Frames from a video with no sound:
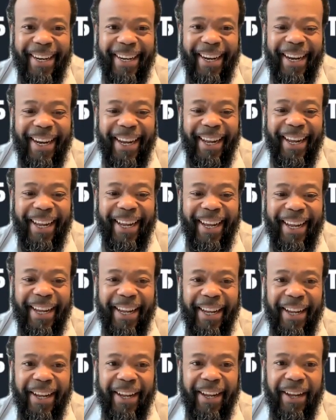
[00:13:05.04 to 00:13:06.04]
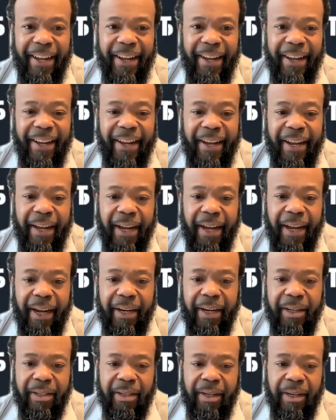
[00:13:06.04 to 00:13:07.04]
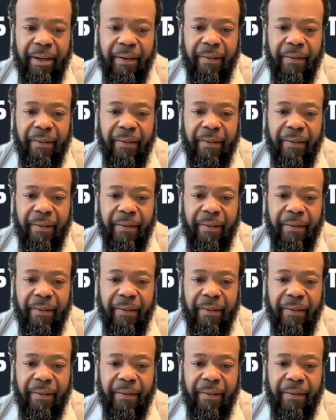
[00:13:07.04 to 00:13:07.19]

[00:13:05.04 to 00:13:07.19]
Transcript: yeah, excellent.